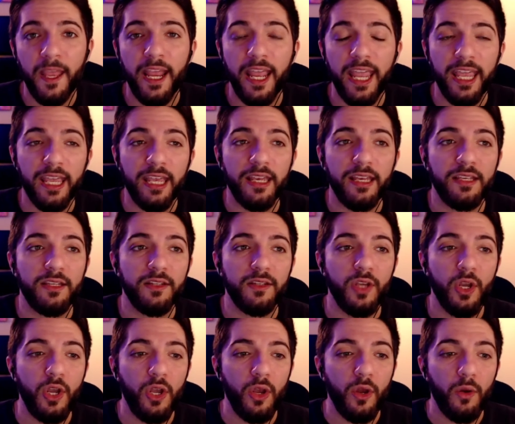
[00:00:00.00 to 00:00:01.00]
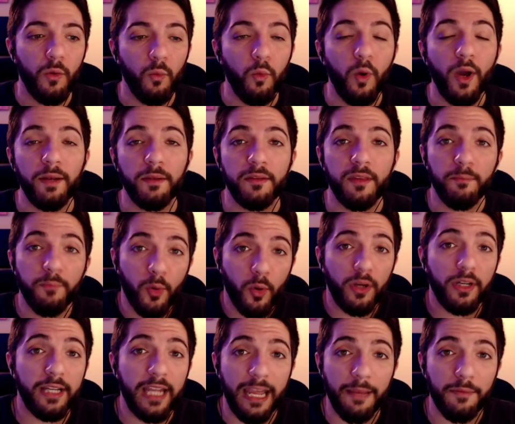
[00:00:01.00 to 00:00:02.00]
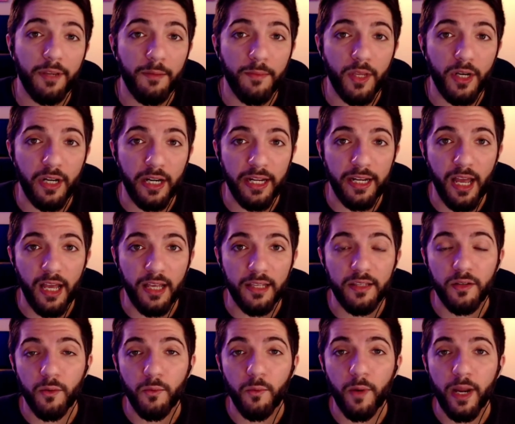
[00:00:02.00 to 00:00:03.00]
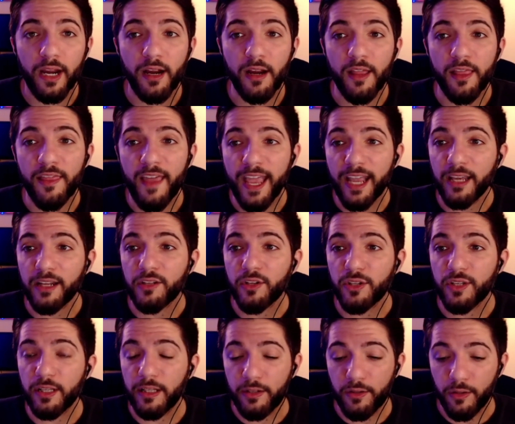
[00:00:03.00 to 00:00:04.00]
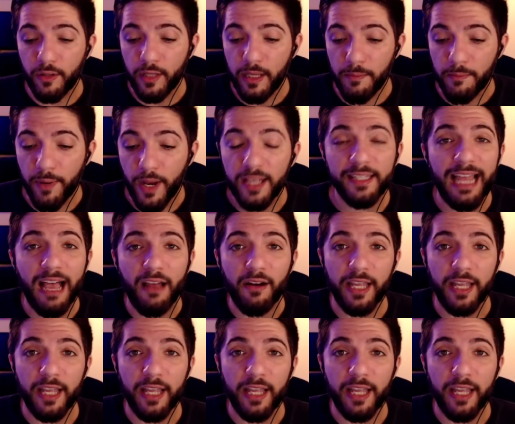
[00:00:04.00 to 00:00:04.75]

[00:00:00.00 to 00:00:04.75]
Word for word: is what the board game community does where they could just literally bust out a